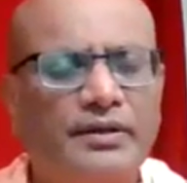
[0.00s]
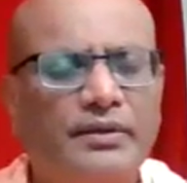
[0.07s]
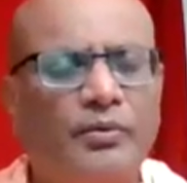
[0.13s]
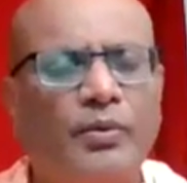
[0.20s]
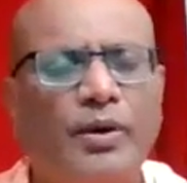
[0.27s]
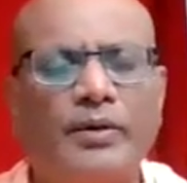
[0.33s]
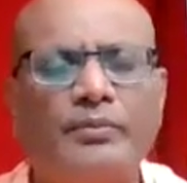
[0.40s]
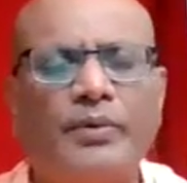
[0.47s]

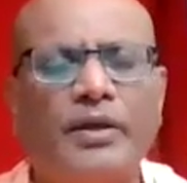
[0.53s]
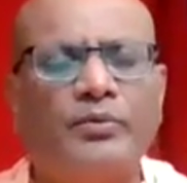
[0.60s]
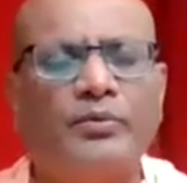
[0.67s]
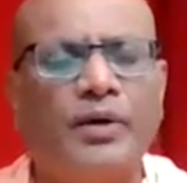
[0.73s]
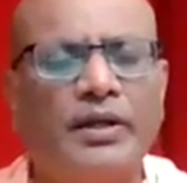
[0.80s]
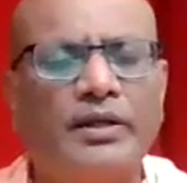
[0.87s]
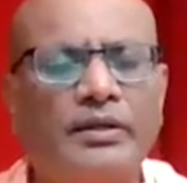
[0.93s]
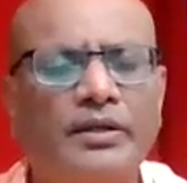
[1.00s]
one by
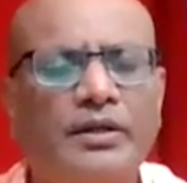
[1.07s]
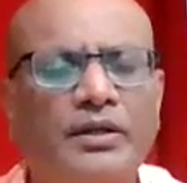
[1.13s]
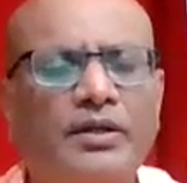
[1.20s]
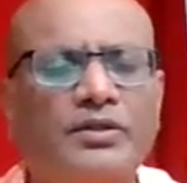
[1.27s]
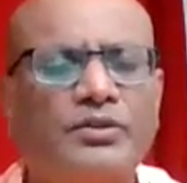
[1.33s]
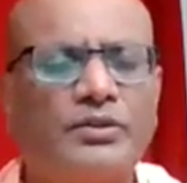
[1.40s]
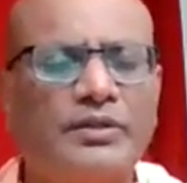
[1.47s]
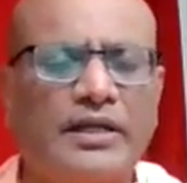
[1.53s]
one,
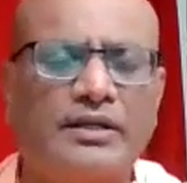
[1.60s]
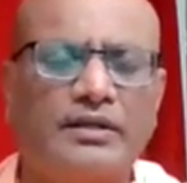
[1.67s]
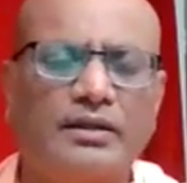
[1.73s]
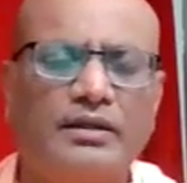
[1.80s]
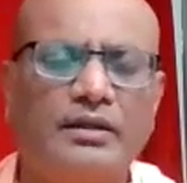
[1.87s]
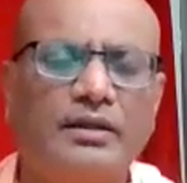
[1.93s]
so that